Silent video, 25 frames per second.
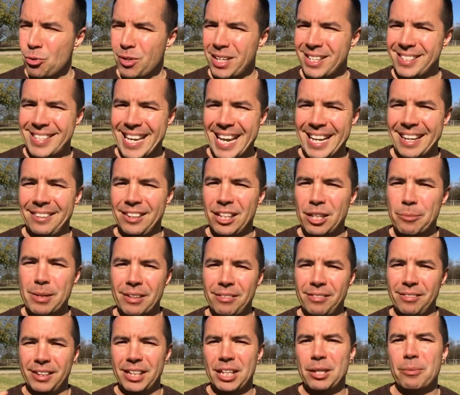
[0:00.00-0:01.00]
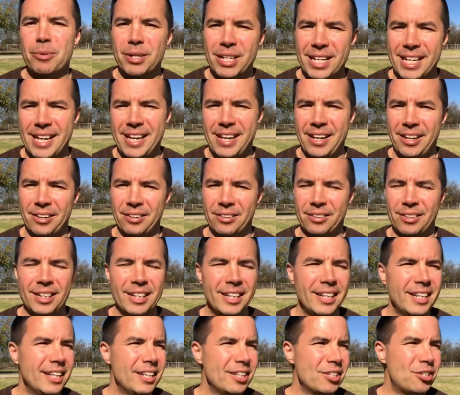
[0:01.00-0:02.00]
take a little bit of liberty here
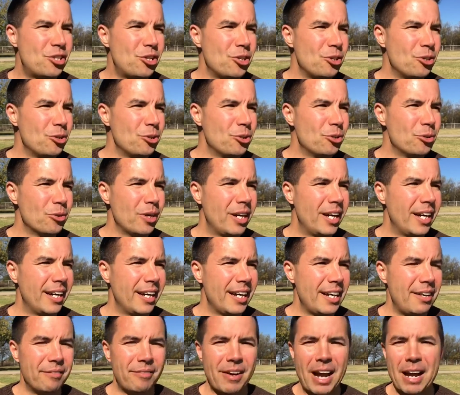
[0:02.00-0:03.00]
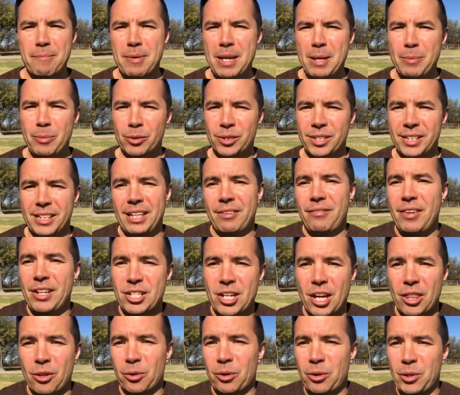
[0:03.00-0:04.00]
to invite people to give
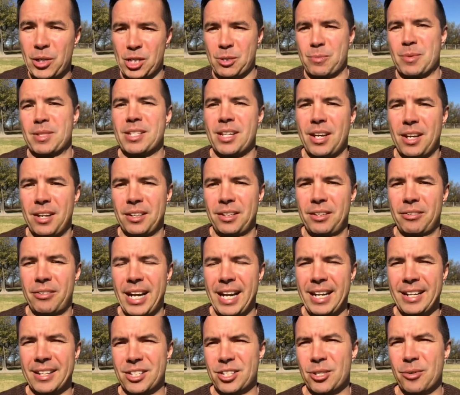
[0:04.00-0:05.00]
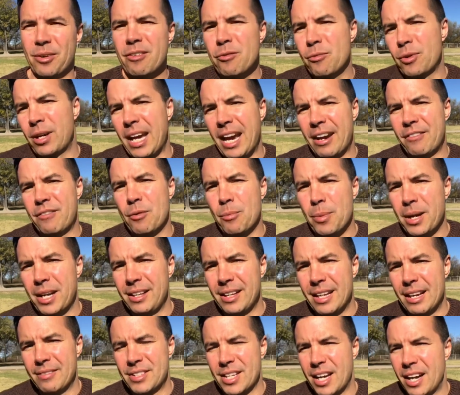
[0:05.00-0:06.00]
each other a Christmas hug, right? And so everybody
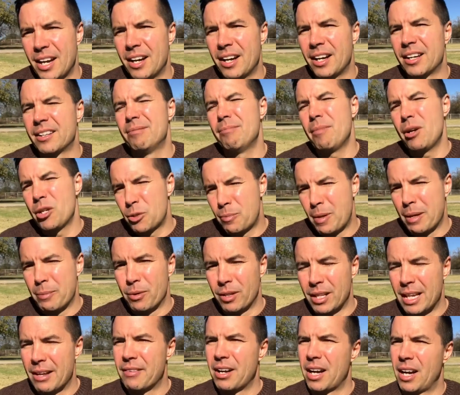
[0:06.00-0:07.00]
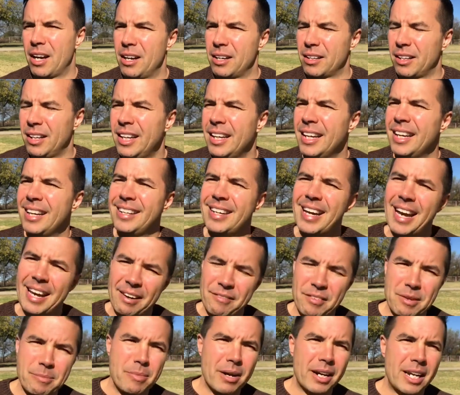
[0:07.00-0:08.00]
loves a hug. Most people love a hug. Not
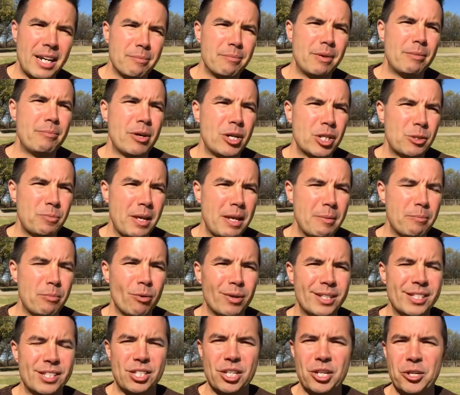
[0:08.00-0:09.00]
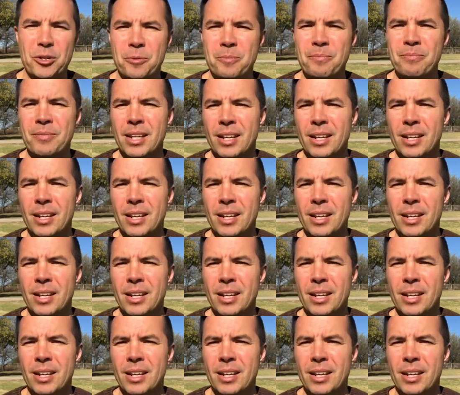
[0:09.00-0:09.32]
everybody, but most people. And so